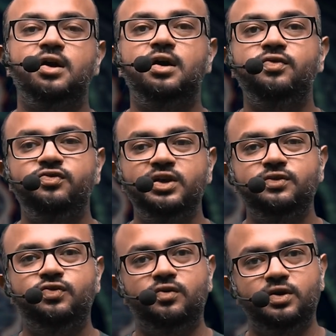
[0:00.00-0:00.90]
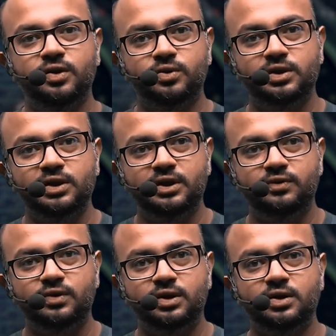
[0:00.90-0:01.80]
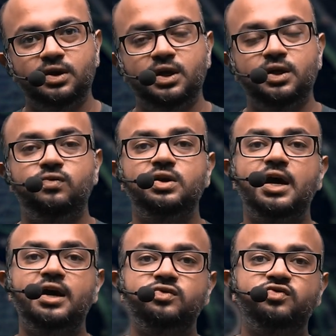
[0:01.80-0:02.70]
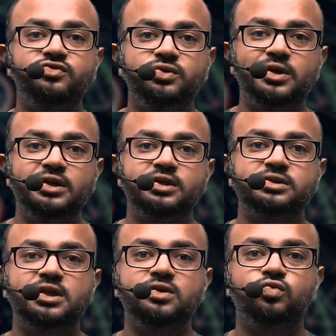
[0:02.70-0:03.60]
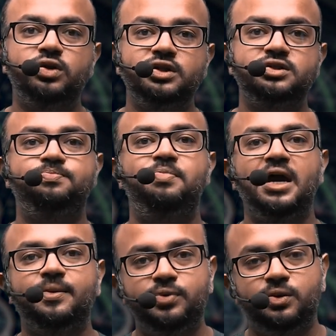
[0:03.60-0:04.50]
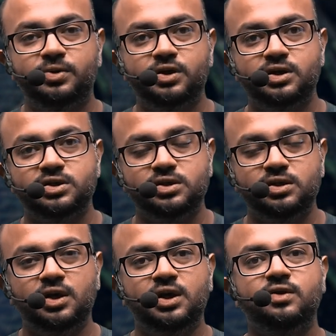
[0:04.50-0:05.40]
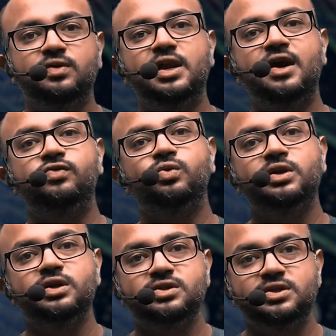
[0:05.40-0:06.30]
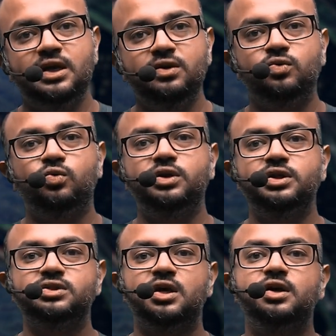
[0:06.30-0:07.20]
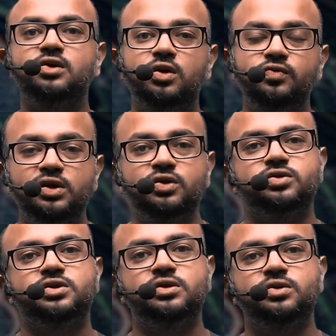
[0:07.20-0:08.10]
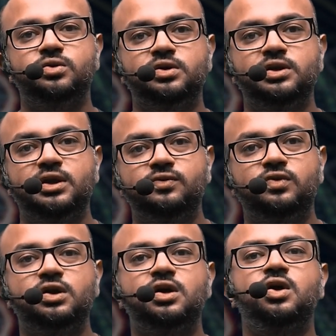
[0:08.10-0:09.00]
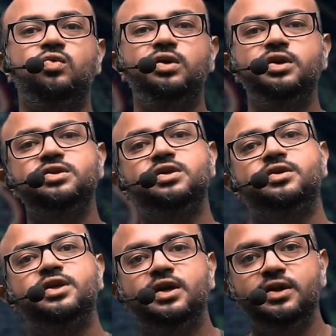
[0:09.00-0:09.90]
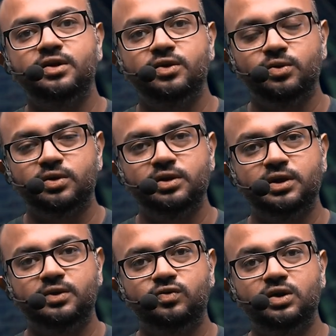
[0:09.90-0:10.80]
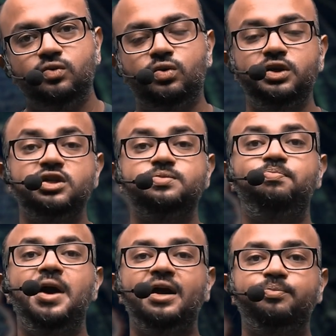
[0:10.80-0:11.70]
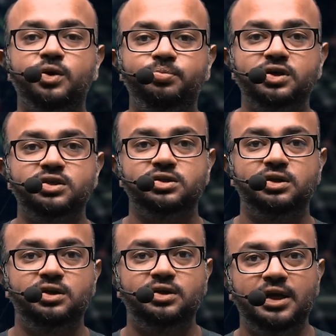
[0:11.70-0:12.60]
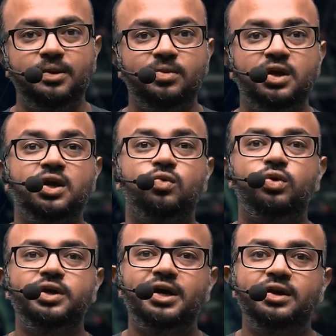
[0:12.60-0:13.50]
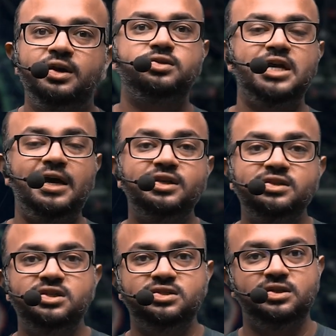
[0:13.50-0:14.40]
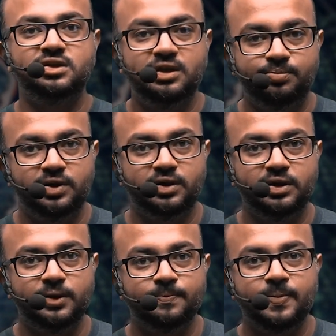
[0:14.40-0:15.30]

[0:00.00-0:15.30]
a feed-forward neural network we'll have to understand what is backpropagation. We'll have to understand what is a convolutional neural network, what is a recurrent neural network, what is backpropagation in time, what are challenges in deep learning.